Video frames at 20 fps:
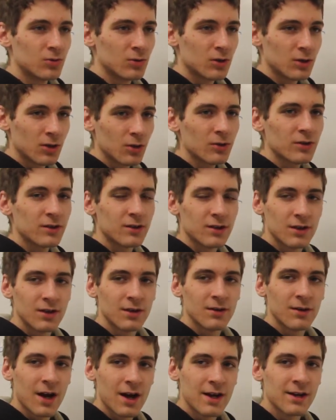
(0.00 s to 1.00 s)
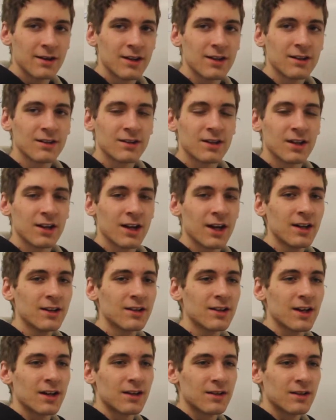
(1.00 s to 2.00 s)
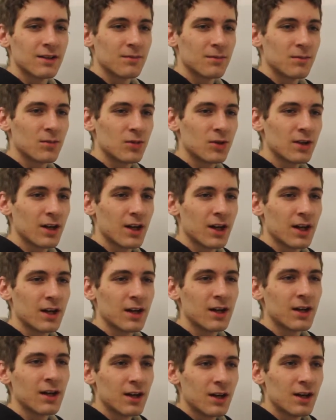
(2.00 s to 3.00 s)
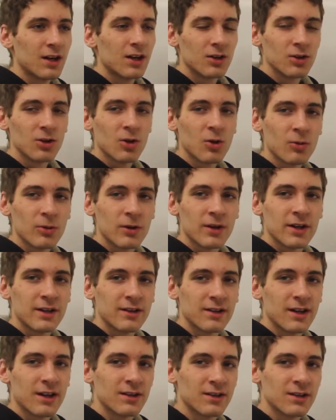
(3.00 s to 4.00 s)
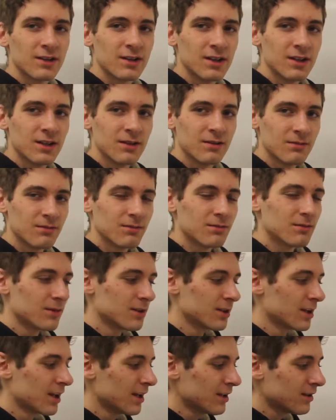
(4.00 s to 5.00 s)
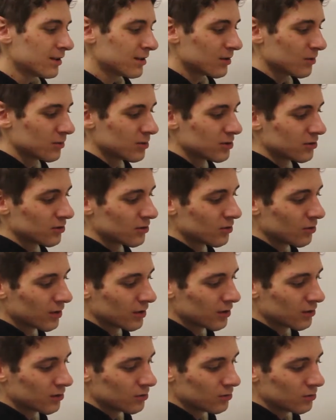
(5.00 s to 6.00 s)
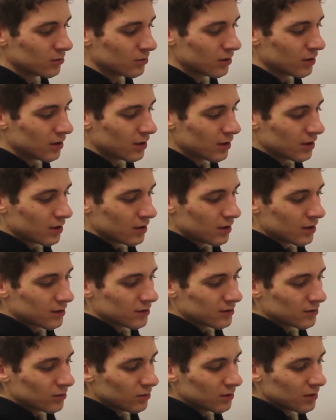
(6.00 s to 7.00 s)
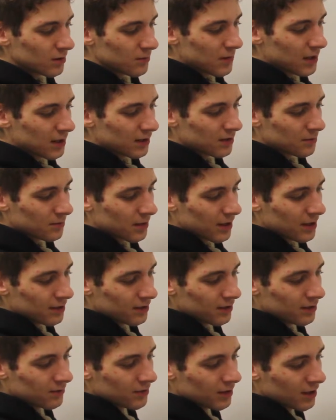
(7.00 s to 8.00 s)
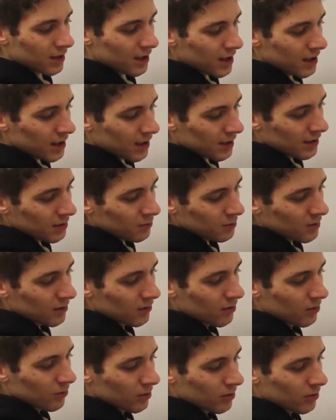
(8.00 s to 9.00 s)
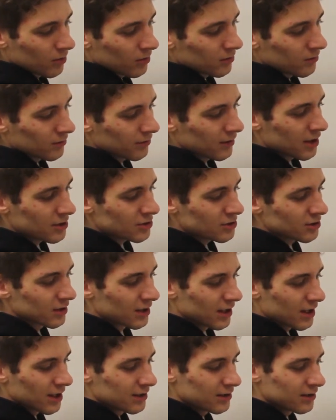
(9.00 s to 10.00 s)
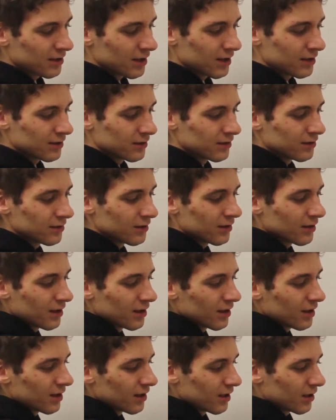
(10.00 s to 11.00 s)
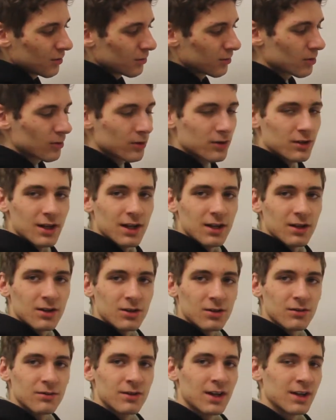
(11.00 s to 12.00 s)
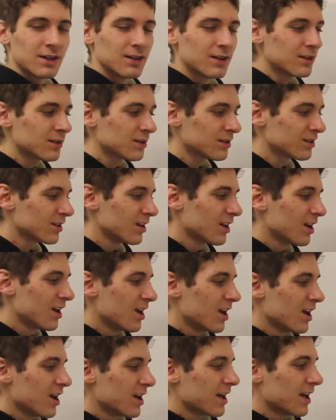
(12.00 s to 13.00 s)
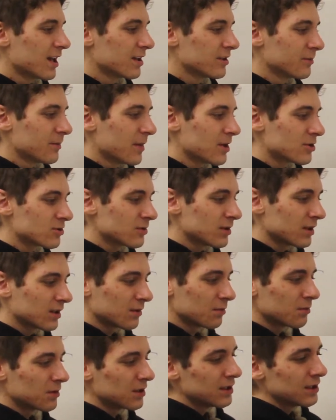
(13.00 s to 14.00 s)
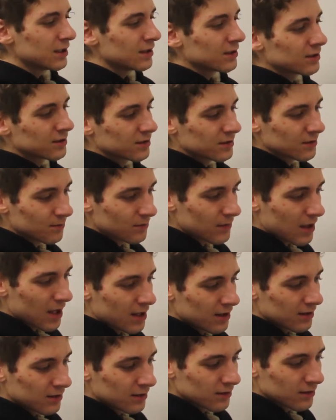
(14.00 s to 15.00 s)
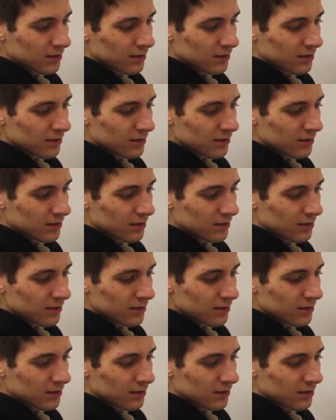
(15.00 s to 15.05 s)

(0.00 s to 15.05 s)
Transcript: close the high intensity light and put a lower intensity light, which is going to slowly make the plant leaf decay, and then we're going to flash it again, and we're going to get a curve like this. And measuring the peaks and